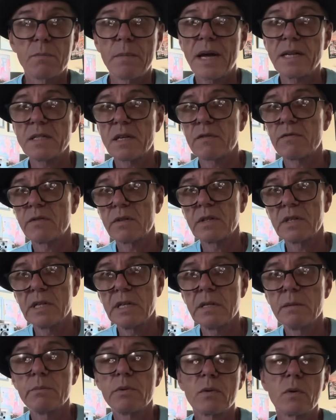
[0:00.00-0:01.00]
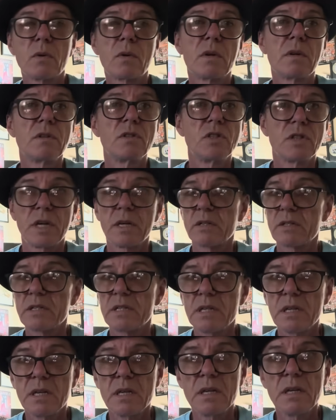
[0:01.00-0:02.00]
Patek Philippe, or a
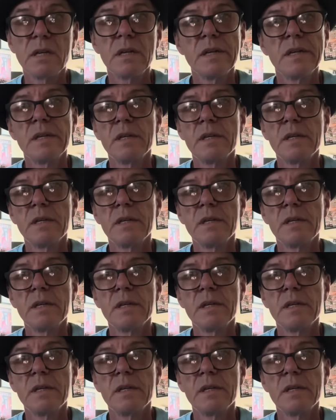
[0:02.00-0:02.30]
GLC,